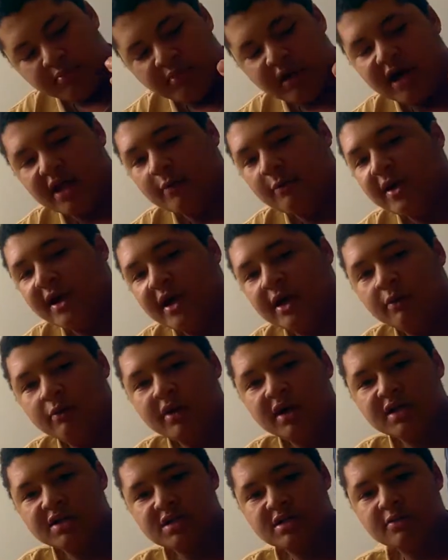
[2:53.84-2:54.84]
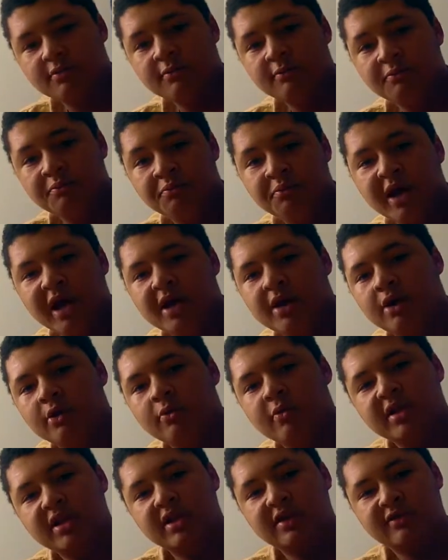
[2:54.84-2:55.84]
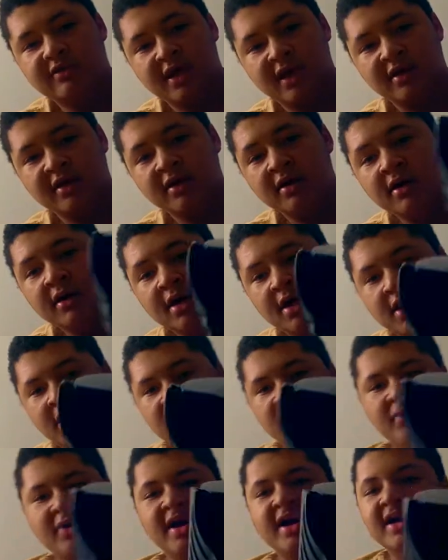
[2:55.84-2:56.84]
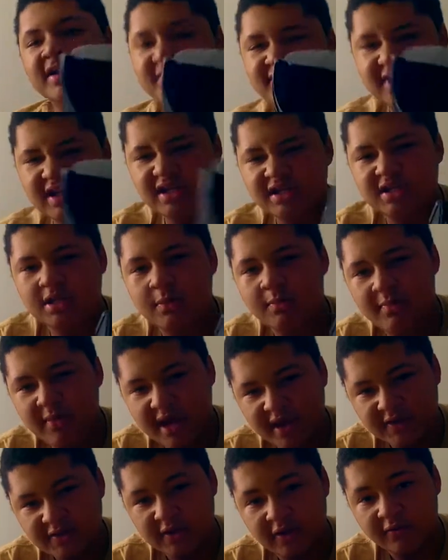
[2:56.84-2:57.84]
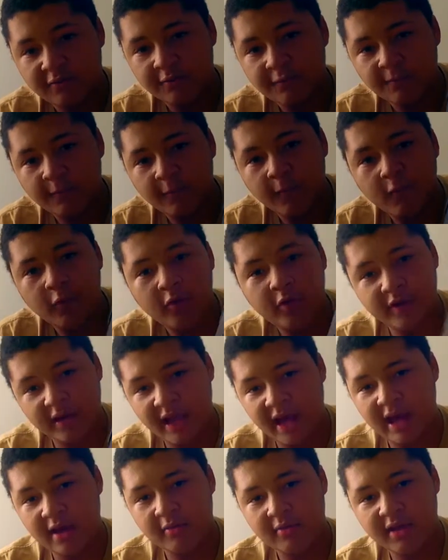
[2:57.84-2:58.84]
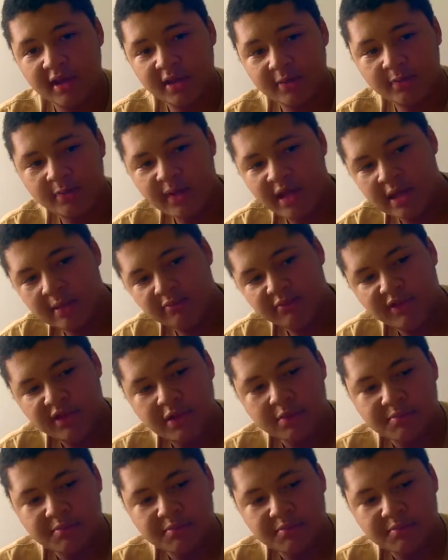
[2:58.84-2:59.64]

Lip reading: By the way, it works better when there's like a decent mix of full and half, like empty.